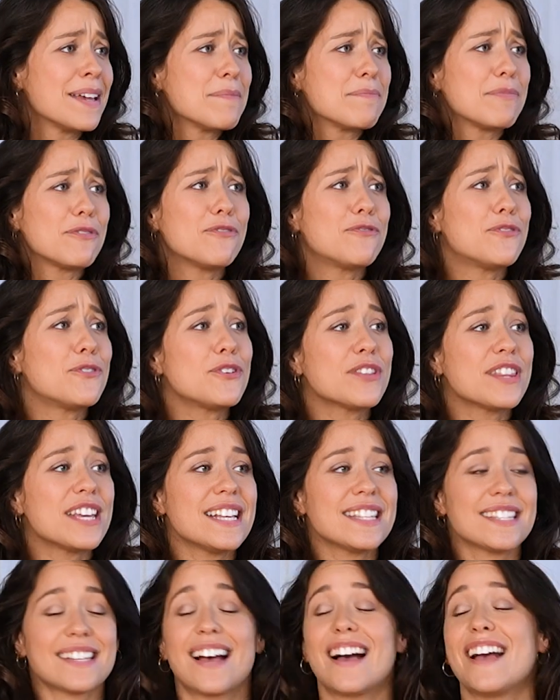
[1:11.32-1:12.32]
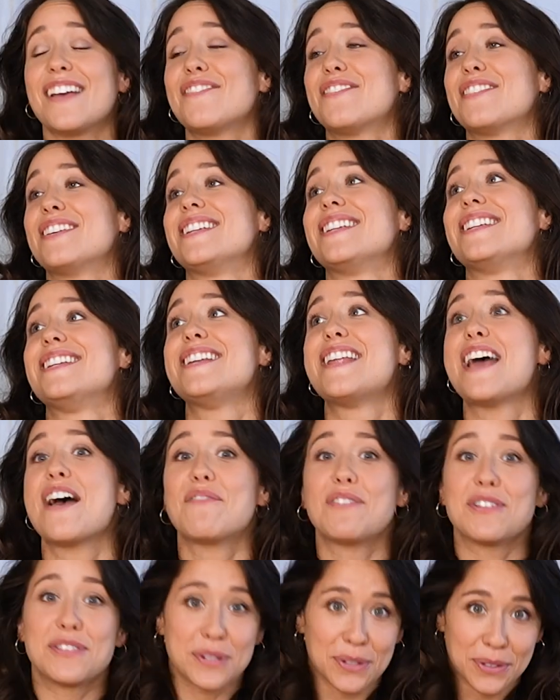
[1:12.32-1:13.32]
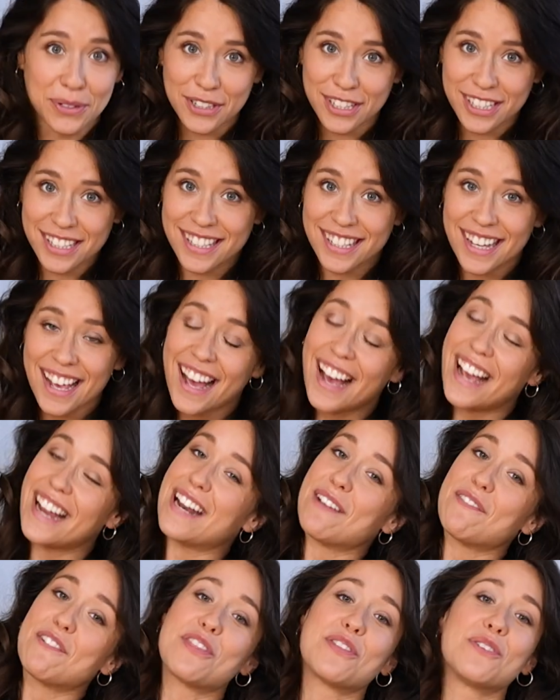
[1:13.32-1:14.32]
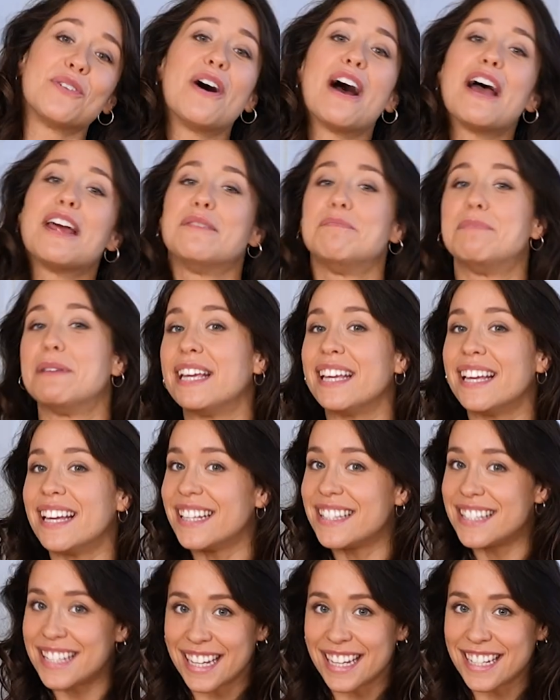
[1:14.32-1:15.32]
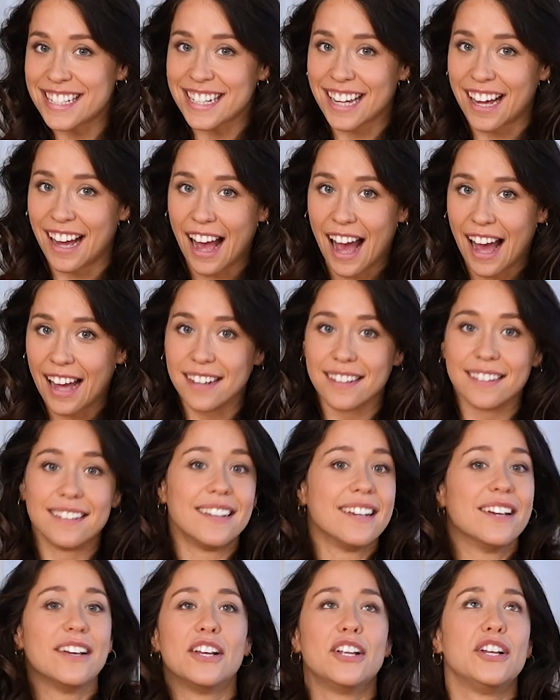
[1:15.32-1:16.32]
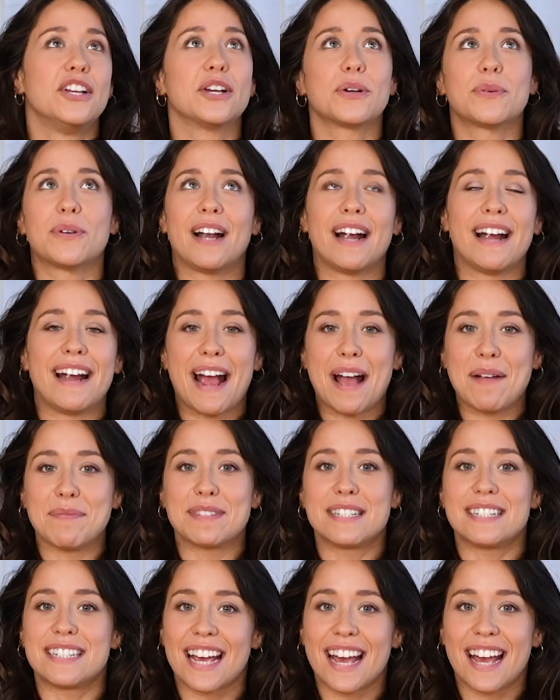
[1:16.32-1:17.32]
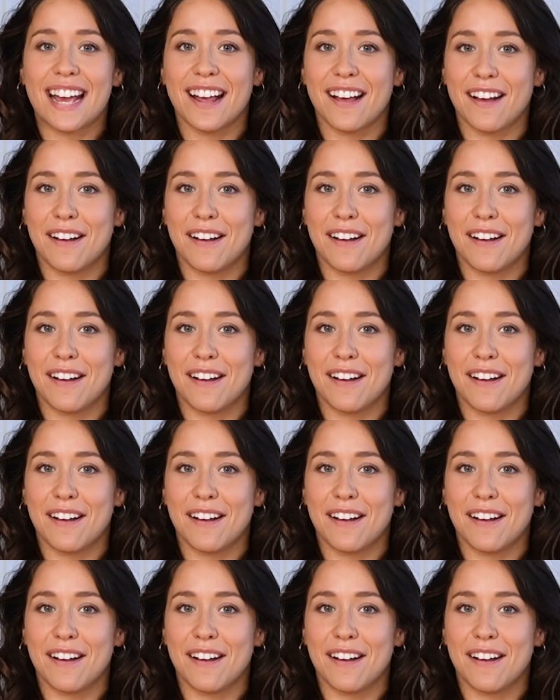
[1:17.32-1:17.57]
Before this, I've never taught. I never thought I'd be a teacher, and look where I am today